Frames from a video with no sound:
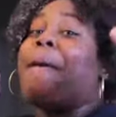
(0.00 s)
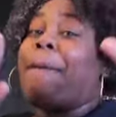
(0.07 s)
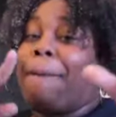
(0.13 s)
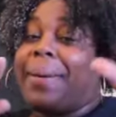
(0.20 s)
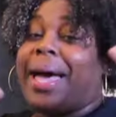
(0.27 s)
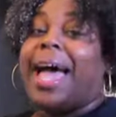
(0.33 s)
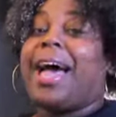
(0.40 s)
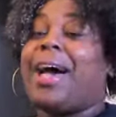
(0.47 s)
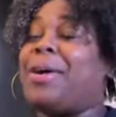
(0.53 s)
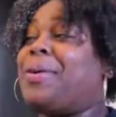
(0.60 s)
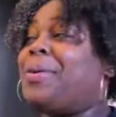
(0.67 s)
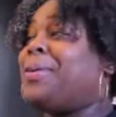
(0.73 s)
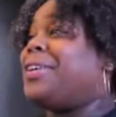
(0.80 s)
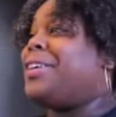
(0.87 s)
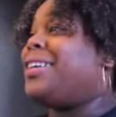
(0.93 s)
Bow
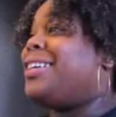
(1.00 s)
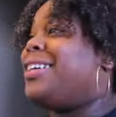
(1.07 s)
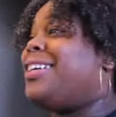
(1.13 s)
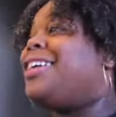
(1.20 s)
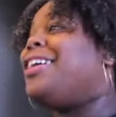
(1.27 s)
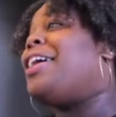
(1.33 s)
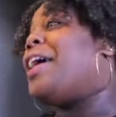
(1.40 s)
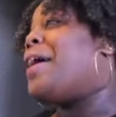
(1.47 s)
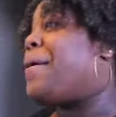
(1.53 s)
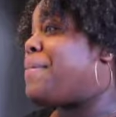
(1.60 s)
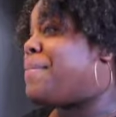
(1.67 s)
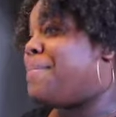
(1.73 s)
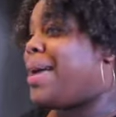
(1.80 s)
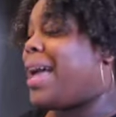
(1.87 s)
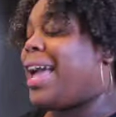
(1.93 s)

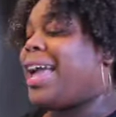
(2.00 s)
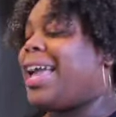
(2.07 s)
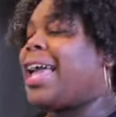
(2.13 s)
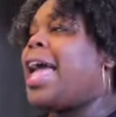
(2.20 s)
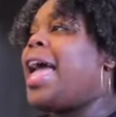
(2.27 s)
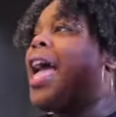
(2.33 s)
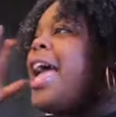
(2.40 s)
bang